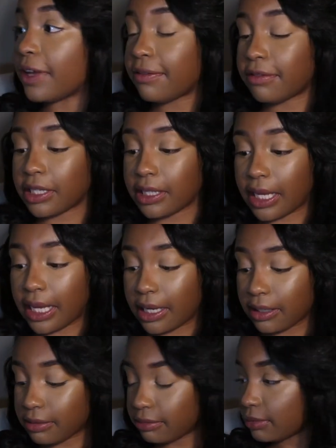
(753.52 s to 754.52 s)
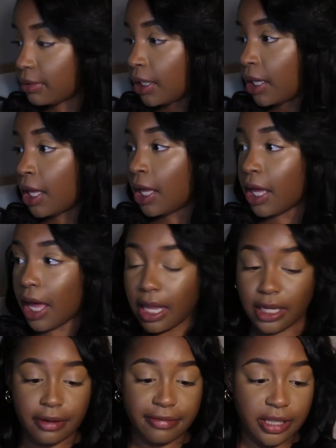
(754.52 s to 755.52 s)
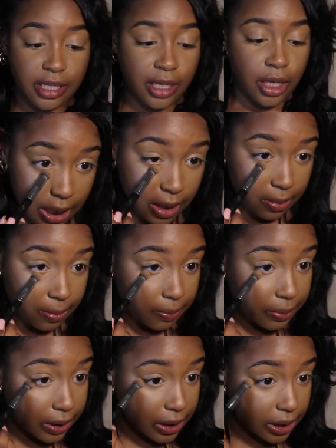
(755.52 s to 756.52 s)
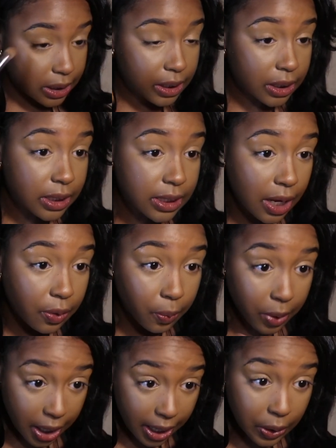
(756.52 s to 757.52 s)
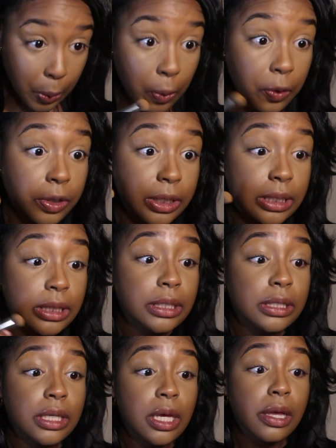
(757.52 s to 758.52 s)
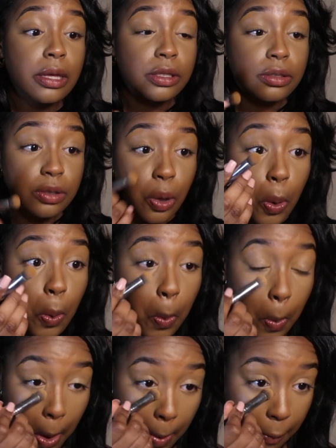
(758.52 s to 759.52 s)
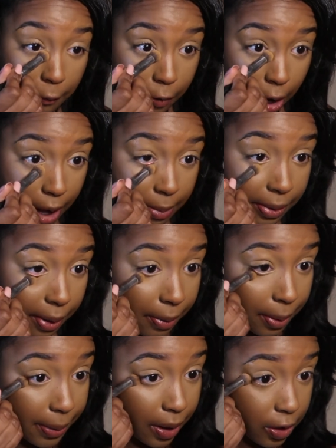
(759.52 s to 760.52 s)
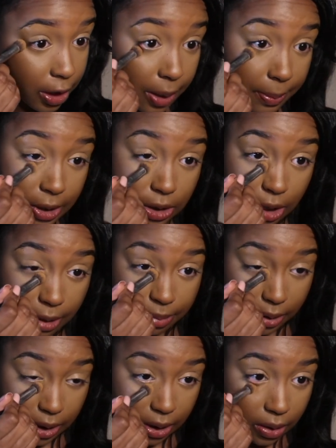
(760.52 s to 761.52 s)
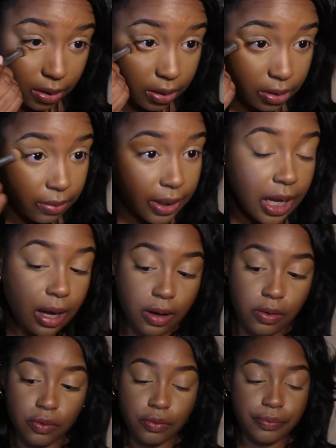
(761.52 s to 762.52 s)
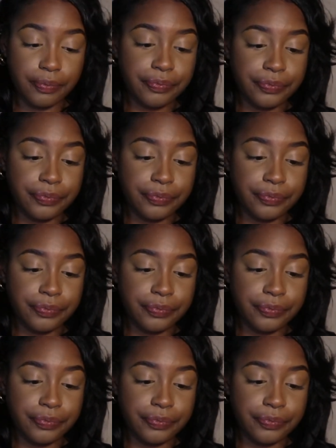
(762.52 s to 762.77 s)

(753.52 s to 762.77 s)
favorite. Like, I love it. I keep blending because I don't want to have no creases. So before I apply my powder, I make sure I blend it all the way out.